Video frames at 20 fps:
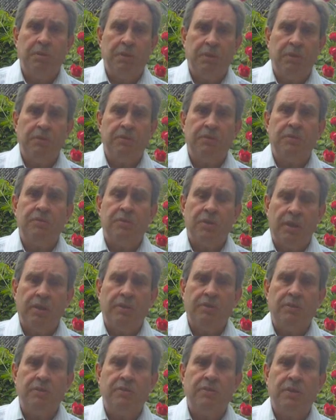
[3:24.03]
because a
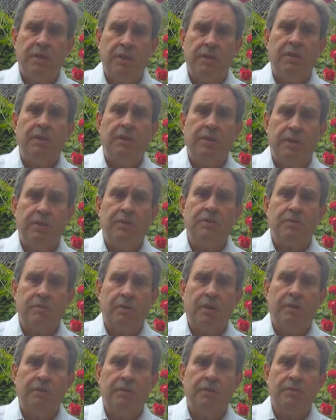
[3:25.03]
change is needed in the
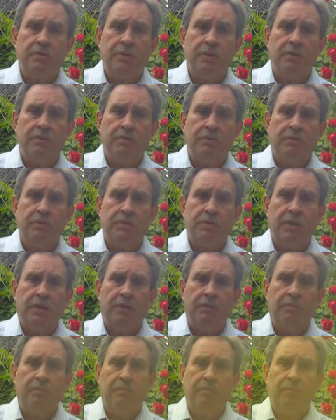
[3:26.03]
Stroud constituency.
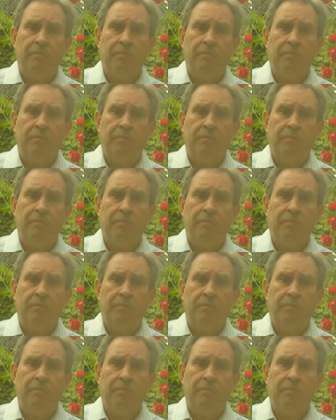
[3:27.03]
